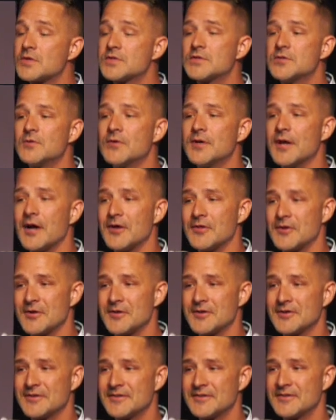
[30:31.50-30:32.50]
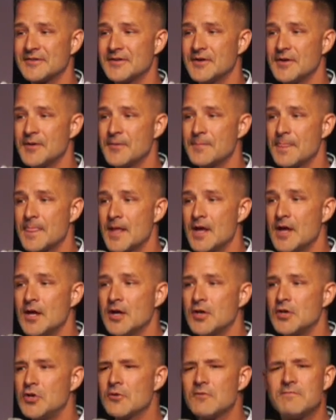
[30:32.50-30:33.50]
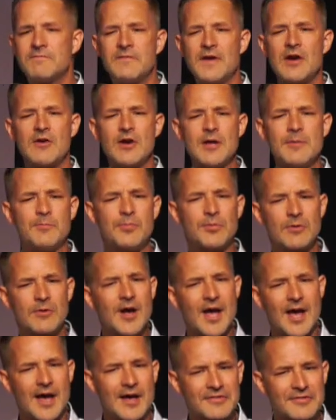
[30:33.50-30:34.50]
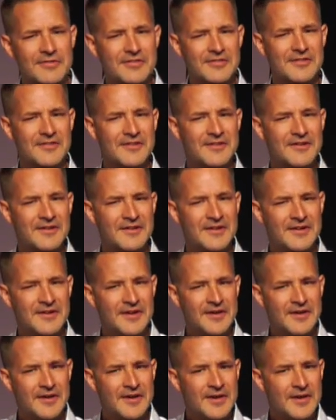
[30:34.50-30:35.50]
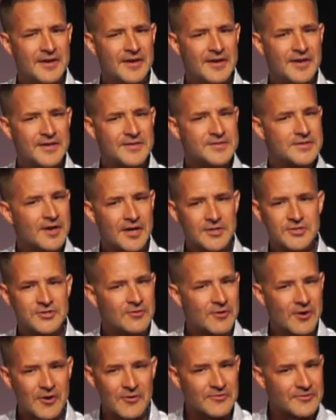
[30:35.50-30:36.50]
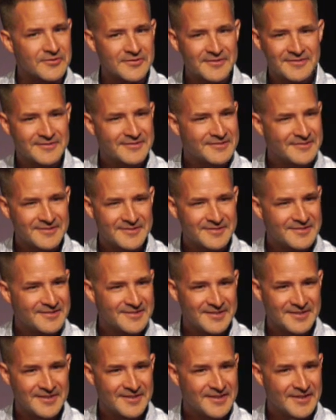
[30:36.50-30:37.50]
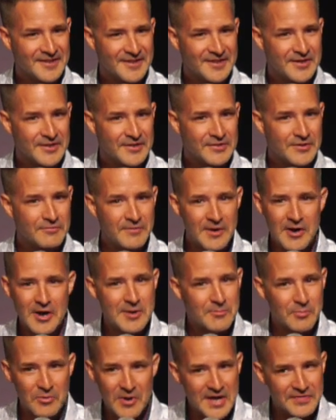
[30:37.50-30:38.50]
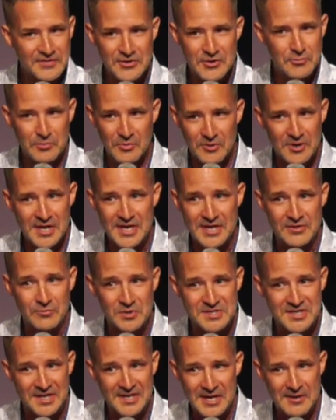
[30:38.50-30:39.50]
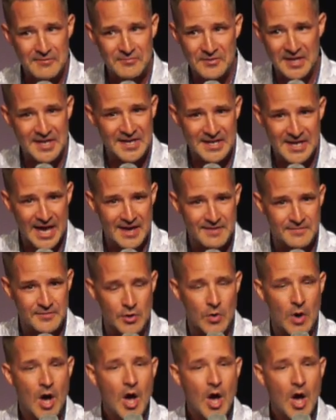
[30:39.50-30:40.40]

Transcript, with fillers: to another. Your very breath is not your own. The very breath you breathe was a gift that He gave you.